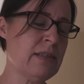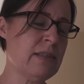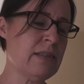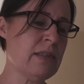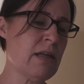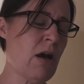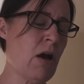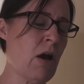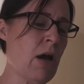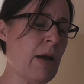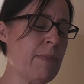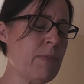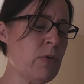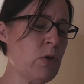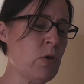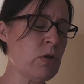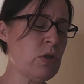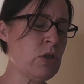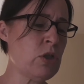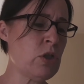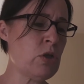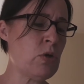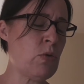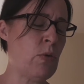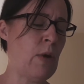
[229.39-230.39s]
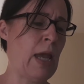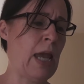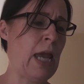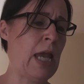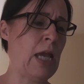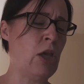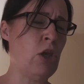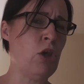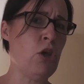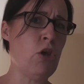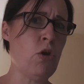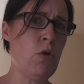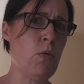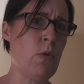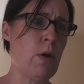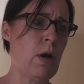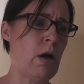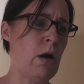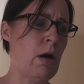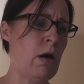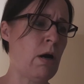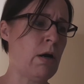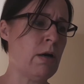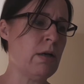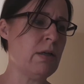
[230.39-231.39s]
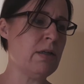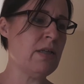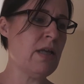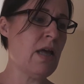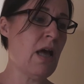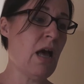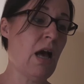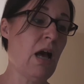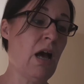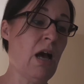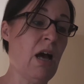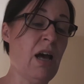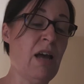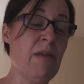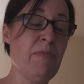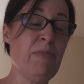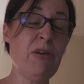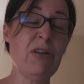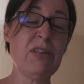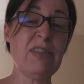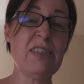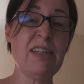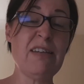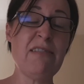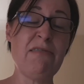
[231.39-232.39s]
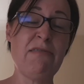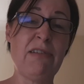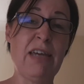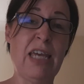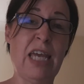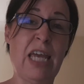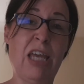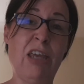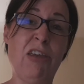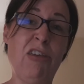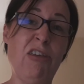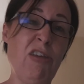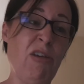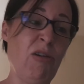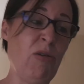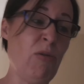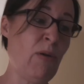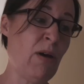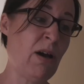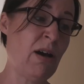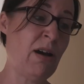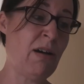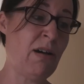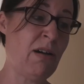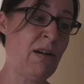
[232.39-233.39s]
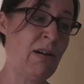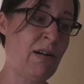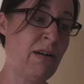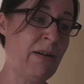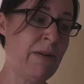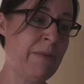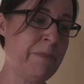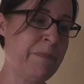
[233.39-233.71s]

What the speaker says: "I'm not annoying. You are." "I'm not annoying. You are."